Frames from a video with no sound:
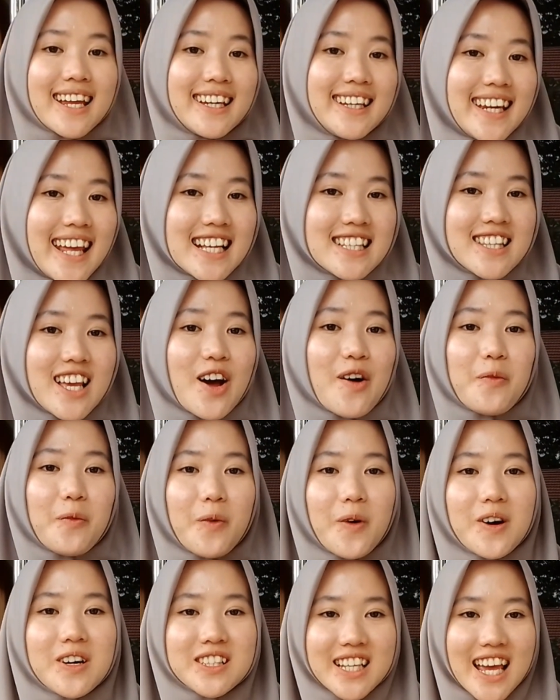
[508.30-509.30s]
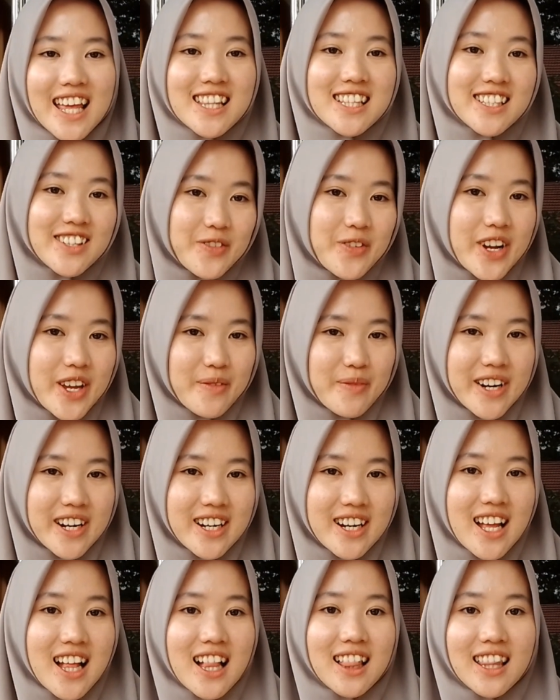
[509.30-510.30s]
Next, words and grammar.
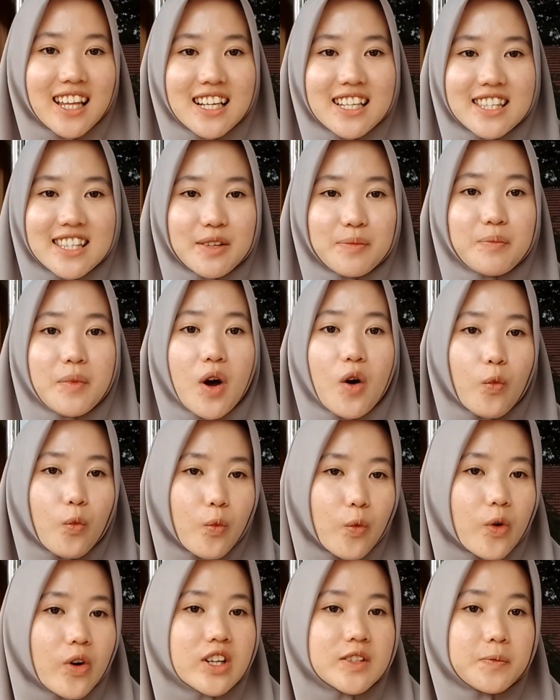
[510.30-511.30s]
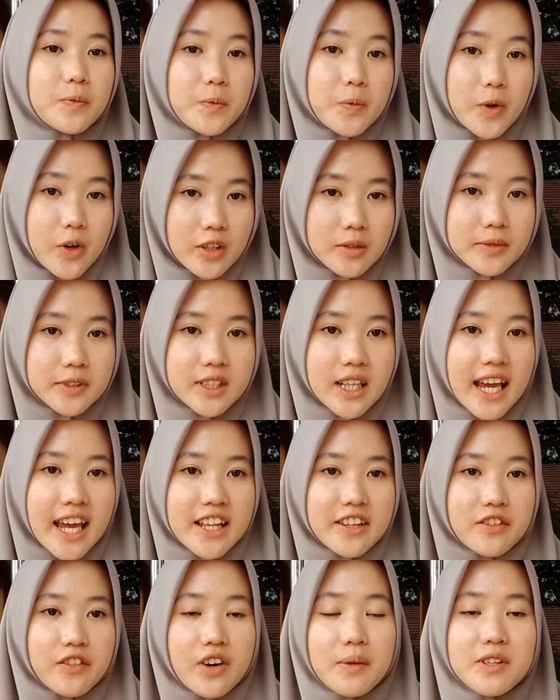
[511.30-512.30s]
Lexic word forms
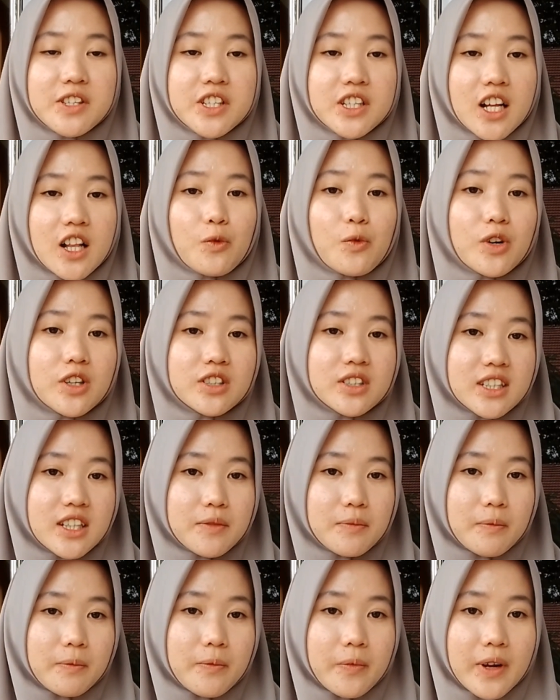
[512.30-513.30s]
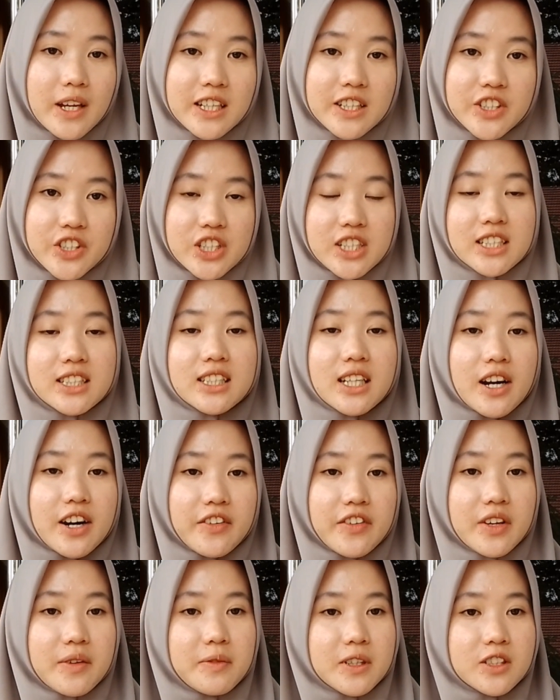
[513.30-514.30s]
and grammatical words inflection
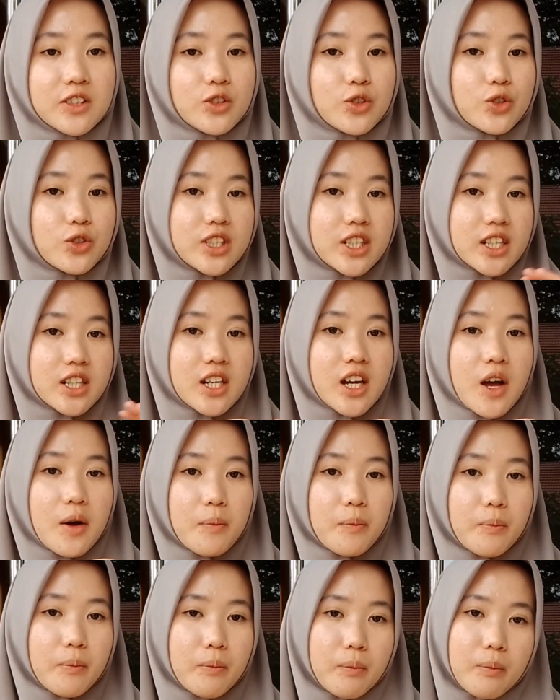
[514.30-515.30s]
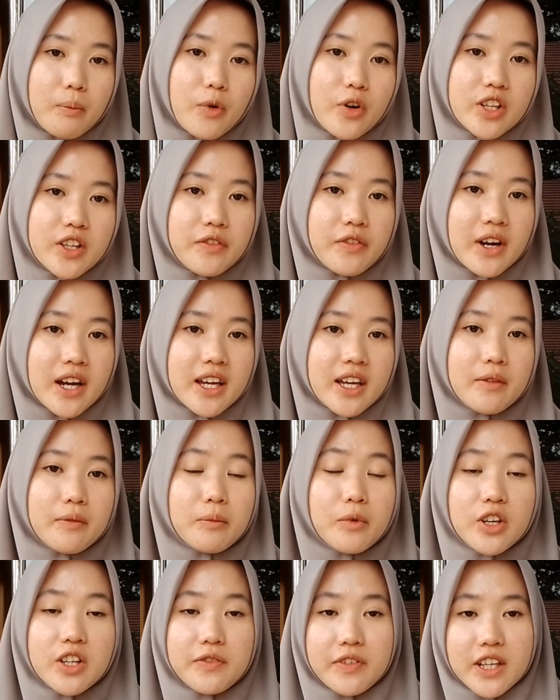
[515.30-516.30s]
refers to the
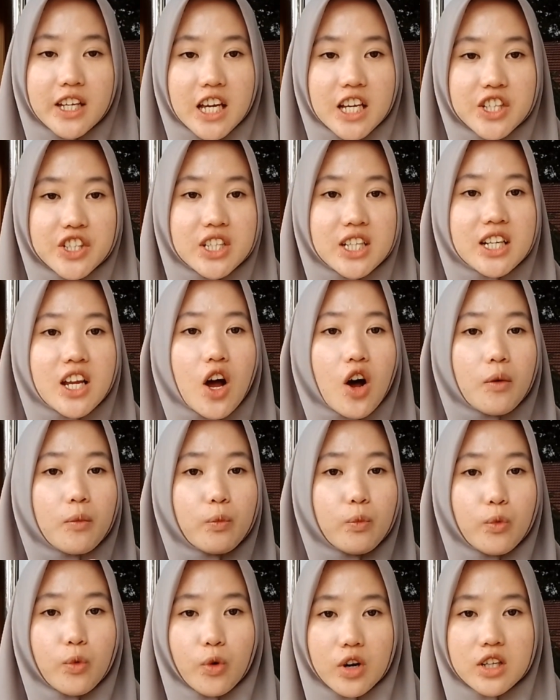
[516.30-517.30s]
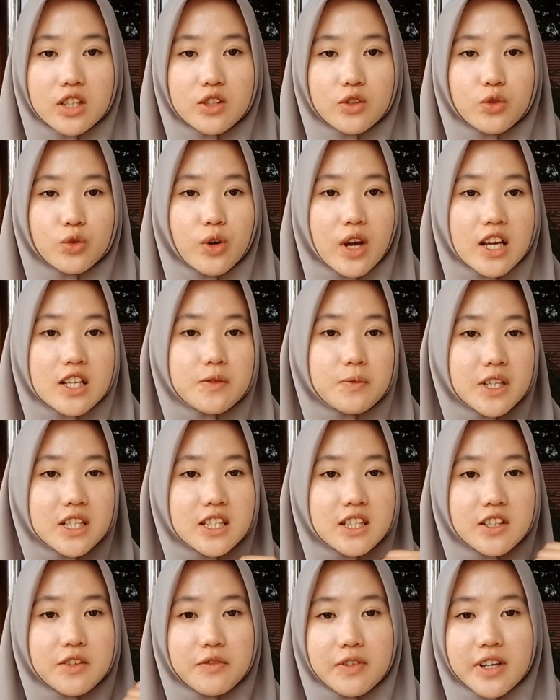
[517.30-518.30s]
modification of words to
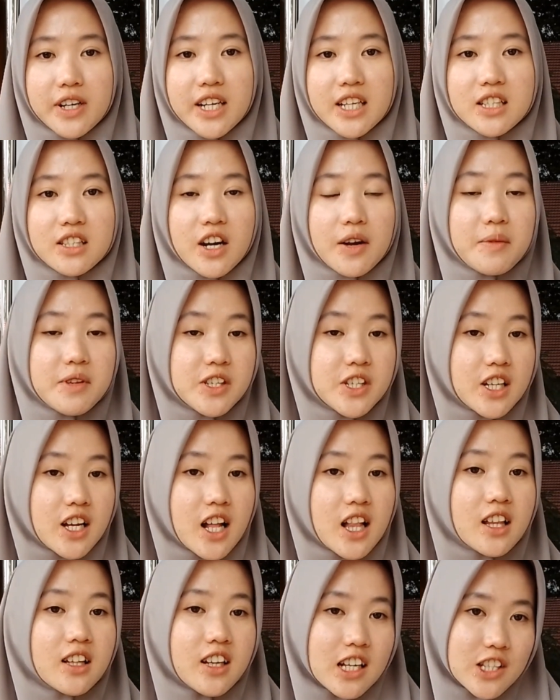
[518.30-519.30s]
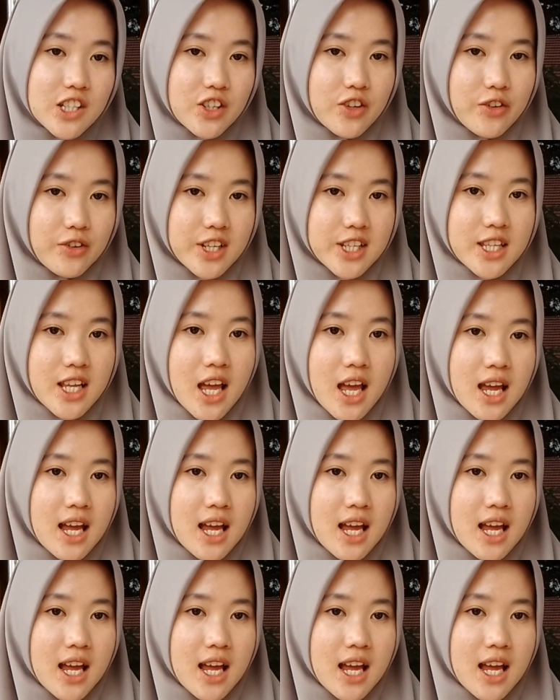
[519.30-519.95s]
express different grammatical categories.